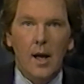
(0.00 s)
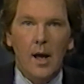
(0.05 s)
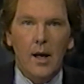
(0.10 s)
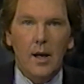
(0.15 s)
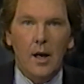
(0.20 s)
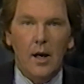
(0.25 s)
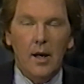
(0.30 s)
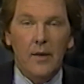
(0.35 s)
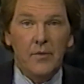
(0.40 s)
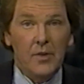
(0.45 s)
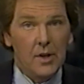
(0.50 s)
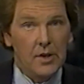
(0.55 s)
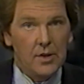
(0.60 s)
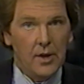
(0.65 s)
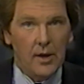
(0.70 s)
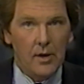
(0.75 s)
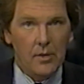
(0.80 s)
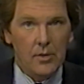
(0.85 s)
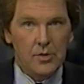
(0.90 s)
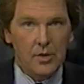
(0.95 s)
And I'll have
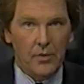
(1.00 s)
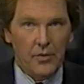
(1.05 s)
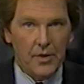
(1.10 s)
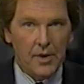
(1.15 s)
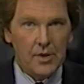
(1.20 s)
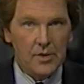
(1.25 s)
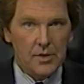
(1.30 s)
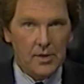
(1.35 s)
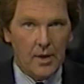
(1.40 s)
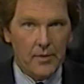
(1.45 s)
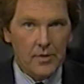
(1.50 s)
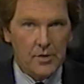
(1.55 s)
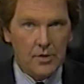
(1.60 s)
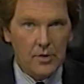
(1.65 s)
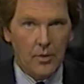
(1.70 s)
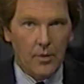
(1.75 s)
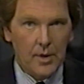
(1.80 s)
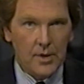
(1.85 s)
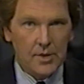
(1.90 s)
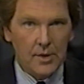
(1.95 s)
details on these and other
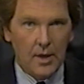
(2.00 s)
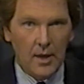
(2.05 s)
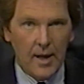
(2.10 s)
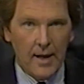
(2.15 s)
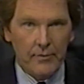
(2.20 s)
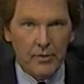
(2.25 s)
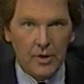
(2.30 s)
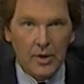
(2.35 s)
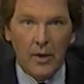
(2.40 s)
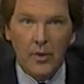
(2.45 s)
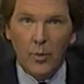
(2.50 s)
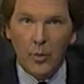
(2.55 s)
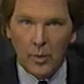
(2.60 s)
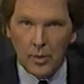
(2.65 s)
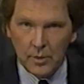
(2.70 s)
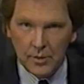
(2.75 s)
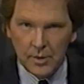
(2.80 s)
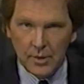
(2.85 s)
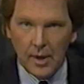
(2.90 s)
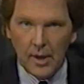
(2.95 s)
stories at 11 on The
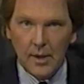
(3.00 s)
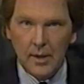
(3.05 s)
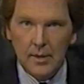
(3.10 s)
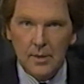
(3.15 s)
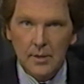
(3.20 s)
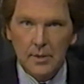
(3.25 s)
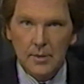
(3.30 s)
World Tonight.